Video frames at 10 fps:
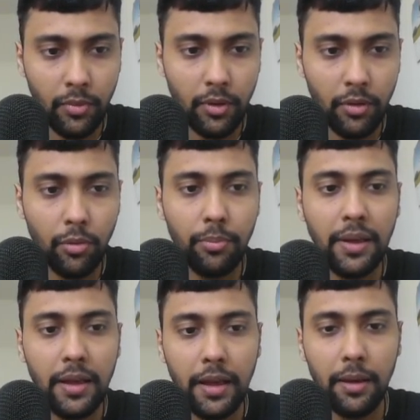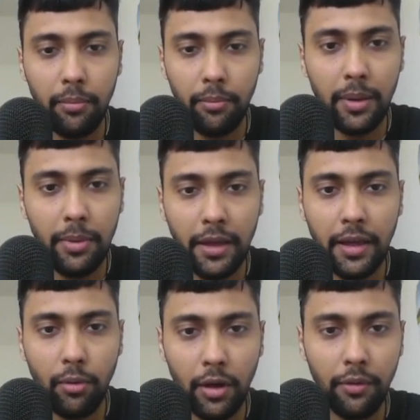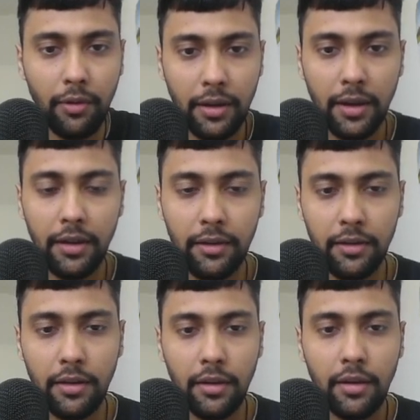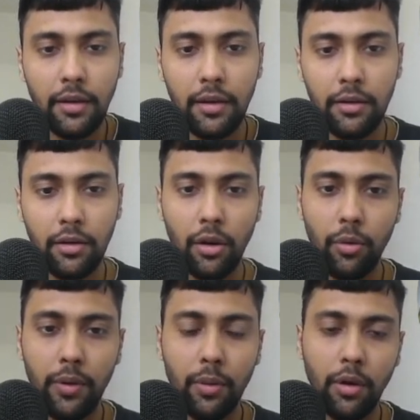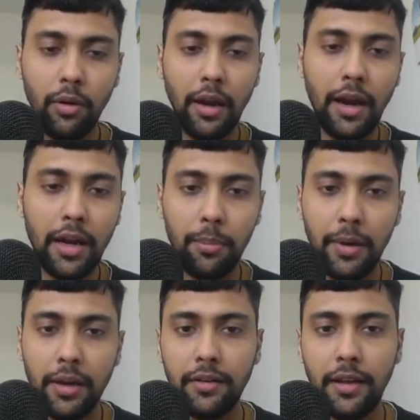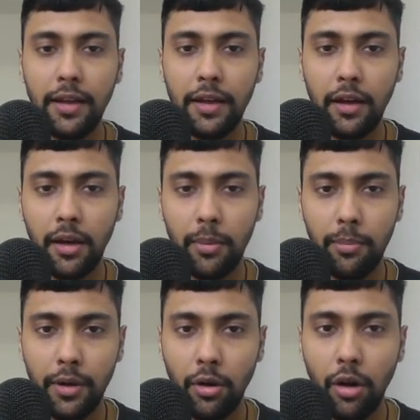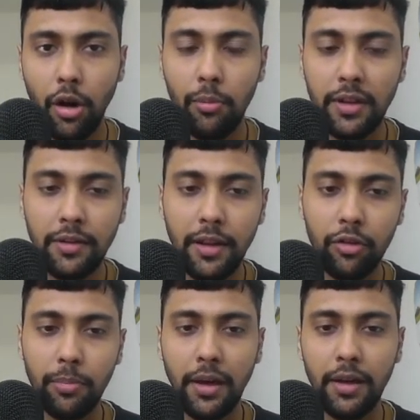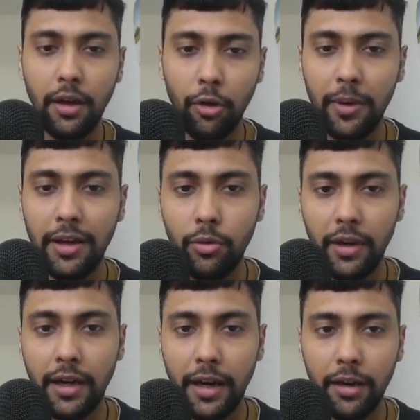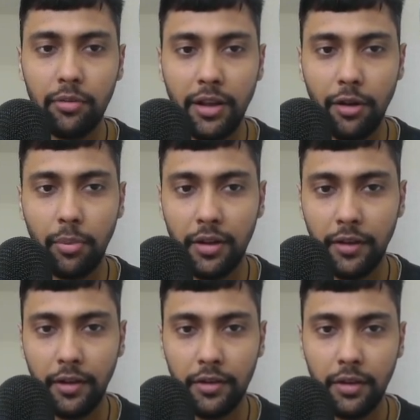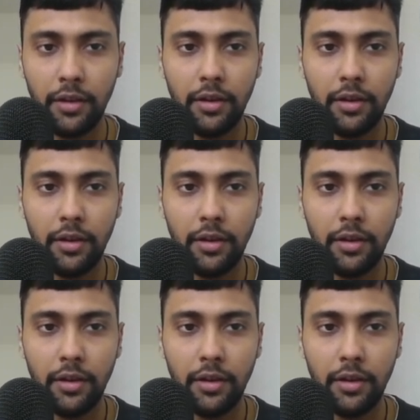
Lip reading: So BA, BBA, whatever that is. So now we want to add up and see, you know, how much they have spent, how many unique items they have purchased.